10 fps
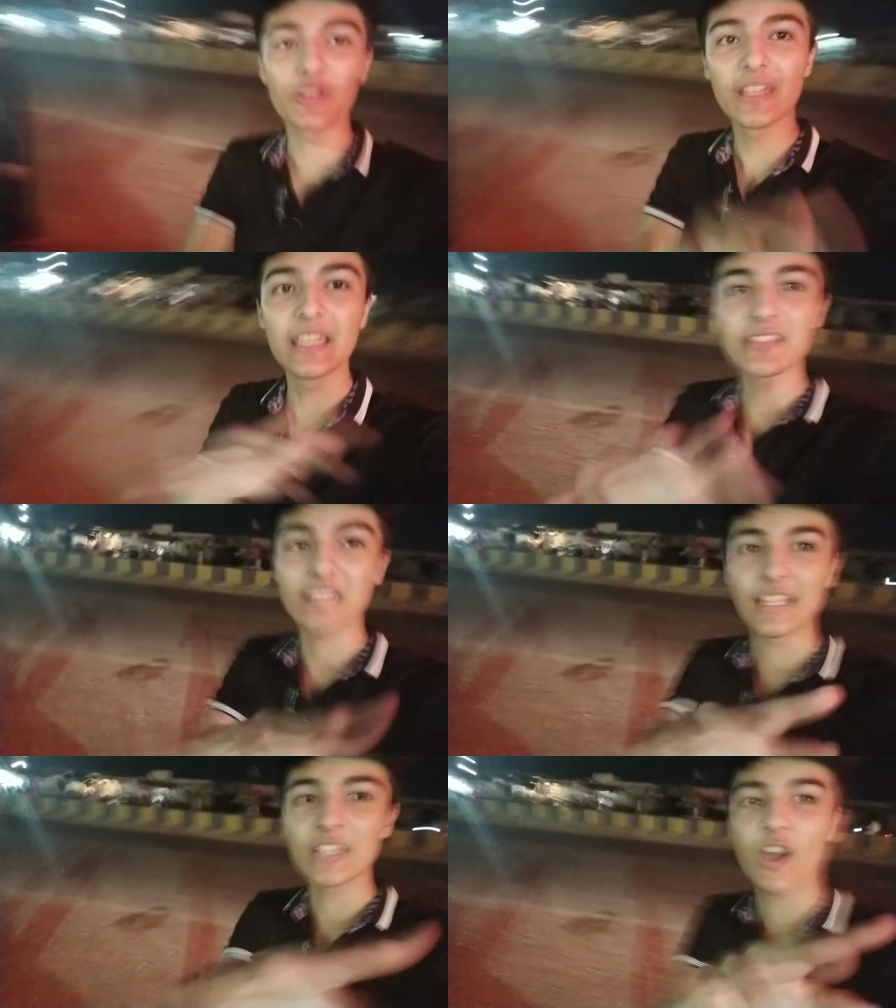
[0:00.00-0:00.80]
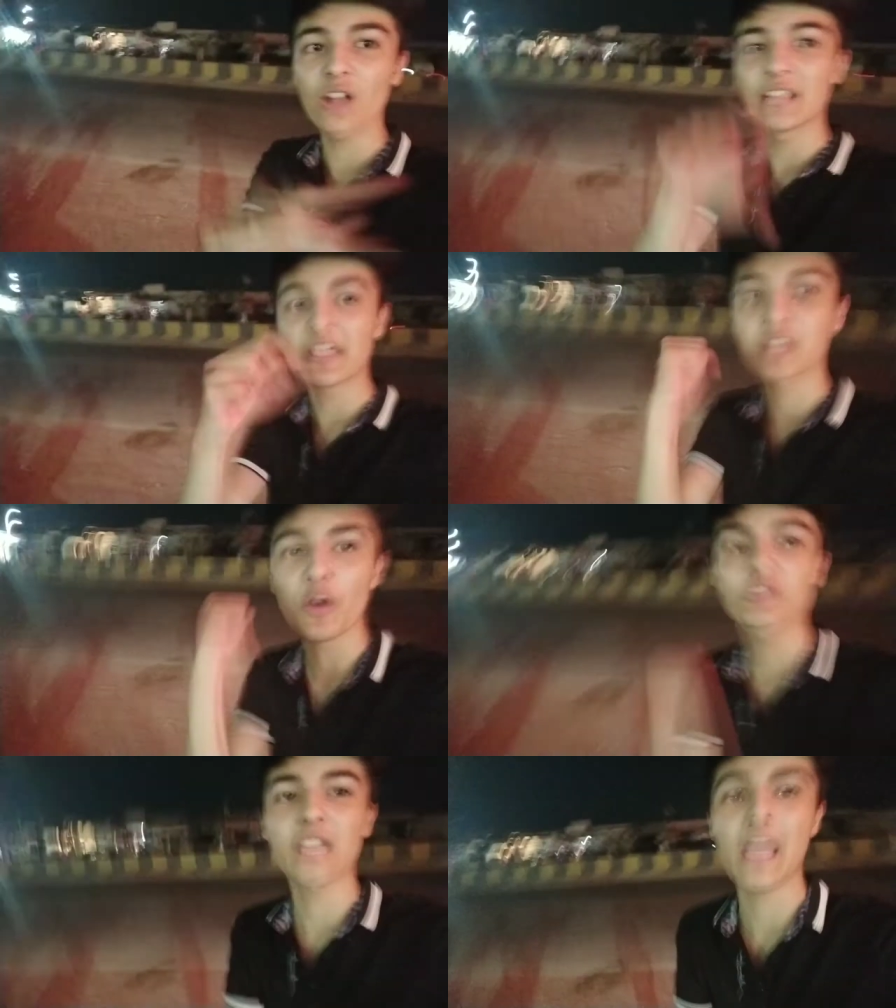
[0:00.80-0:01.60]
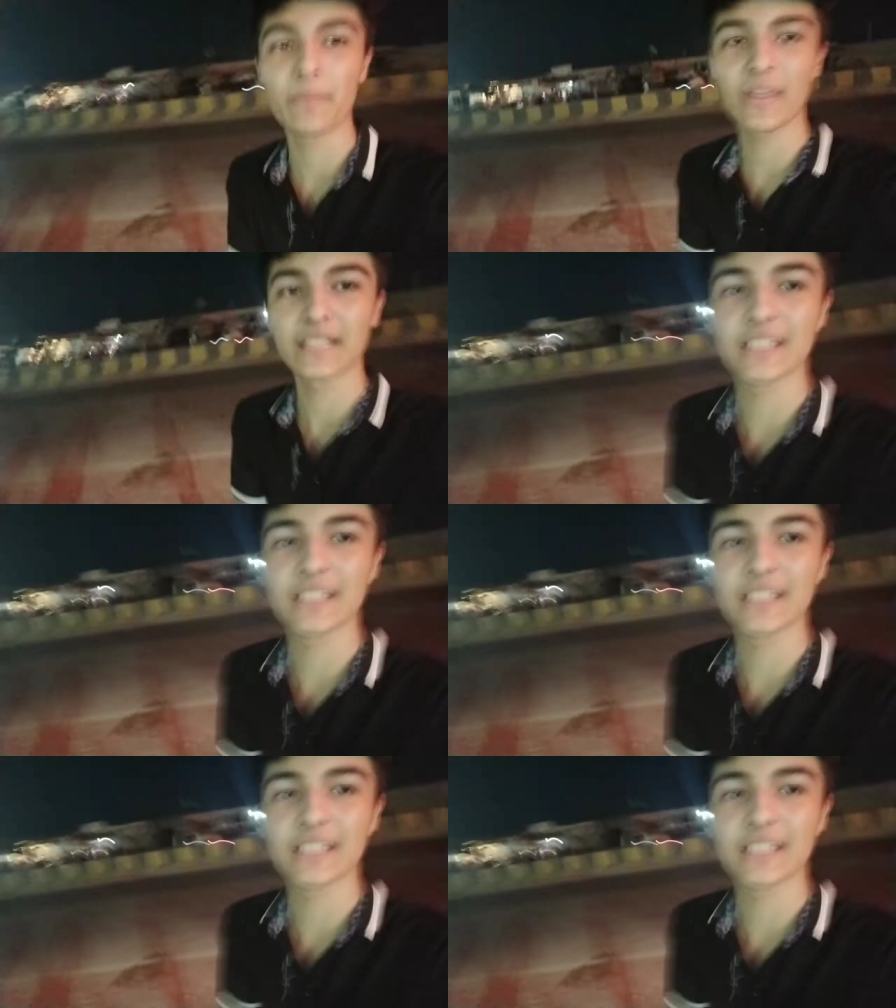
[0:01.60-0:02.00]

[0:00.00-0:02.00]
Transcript: He's telling y'all, let's go, champ, in